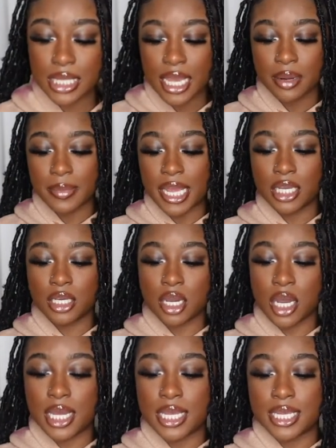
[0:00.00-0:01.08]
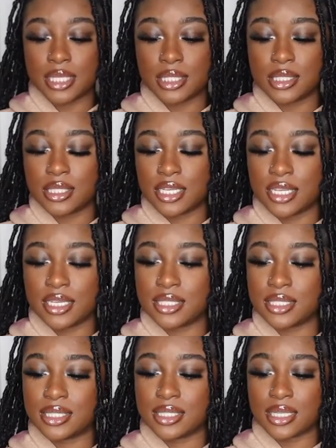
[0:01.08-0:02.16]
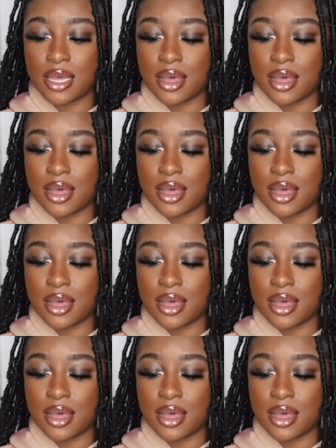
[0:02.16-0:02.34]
item I got is this